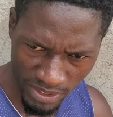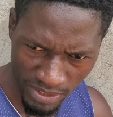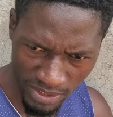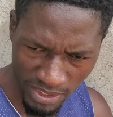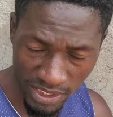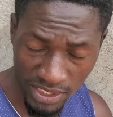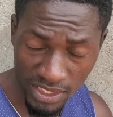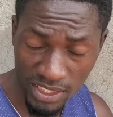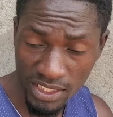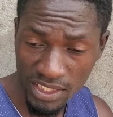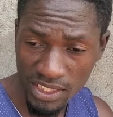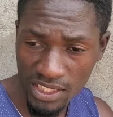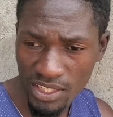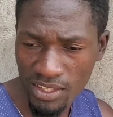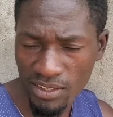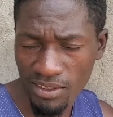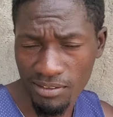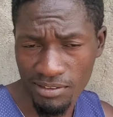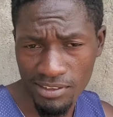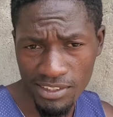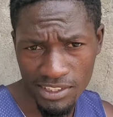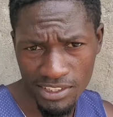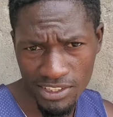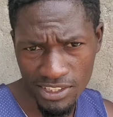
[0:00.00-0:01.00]
taking care
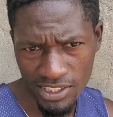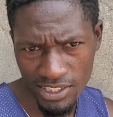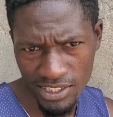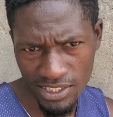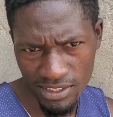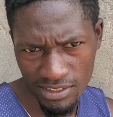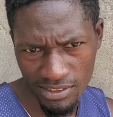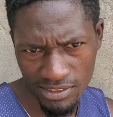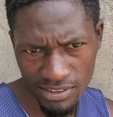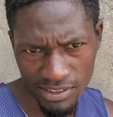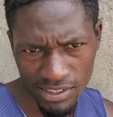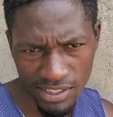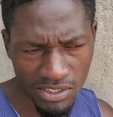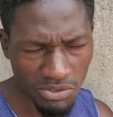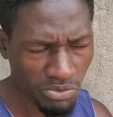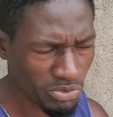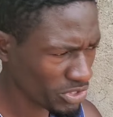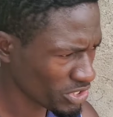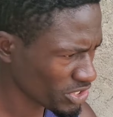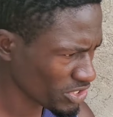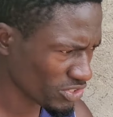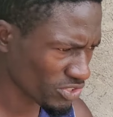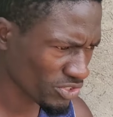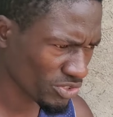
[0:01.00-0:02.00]
of the chickens,
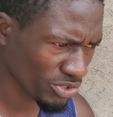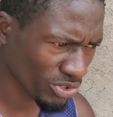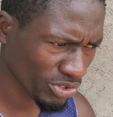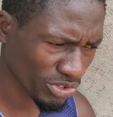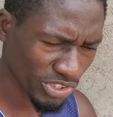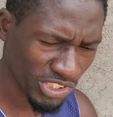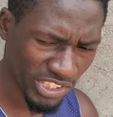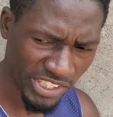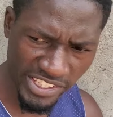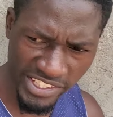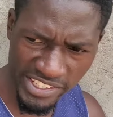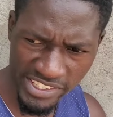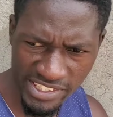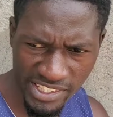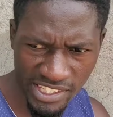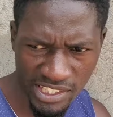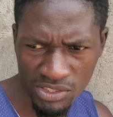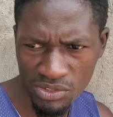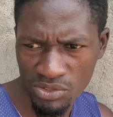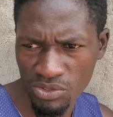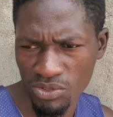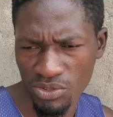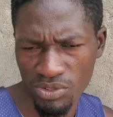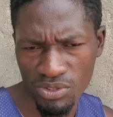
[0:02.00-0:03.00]
which is not easy
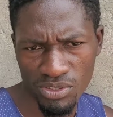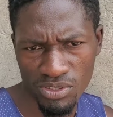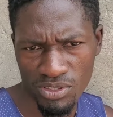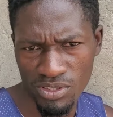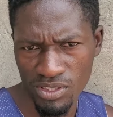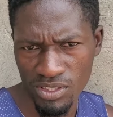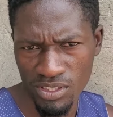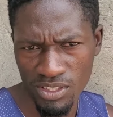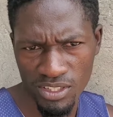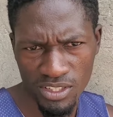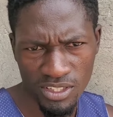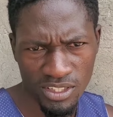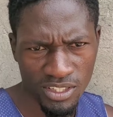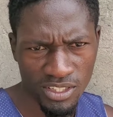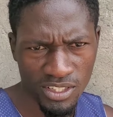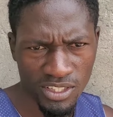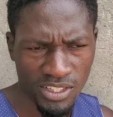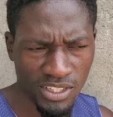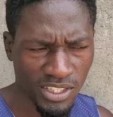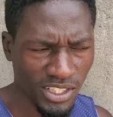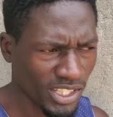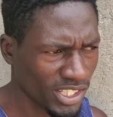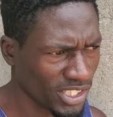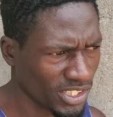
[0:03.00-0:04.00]
at all.
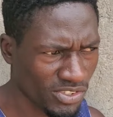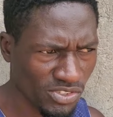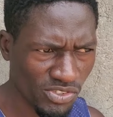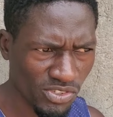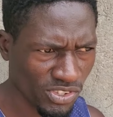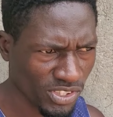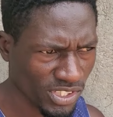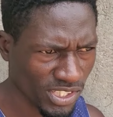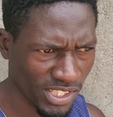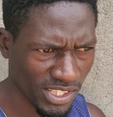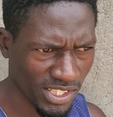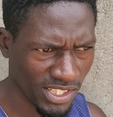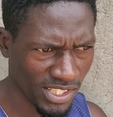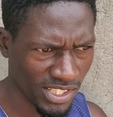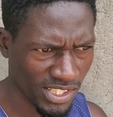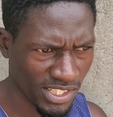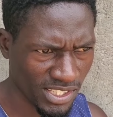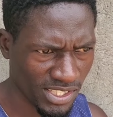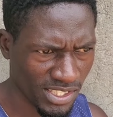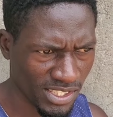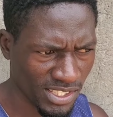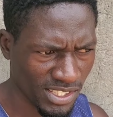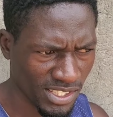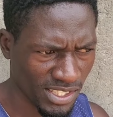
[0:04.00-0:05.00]
It's not that
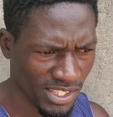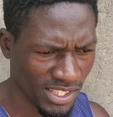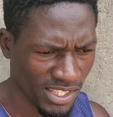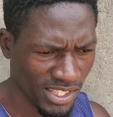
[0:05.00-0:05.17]
easy.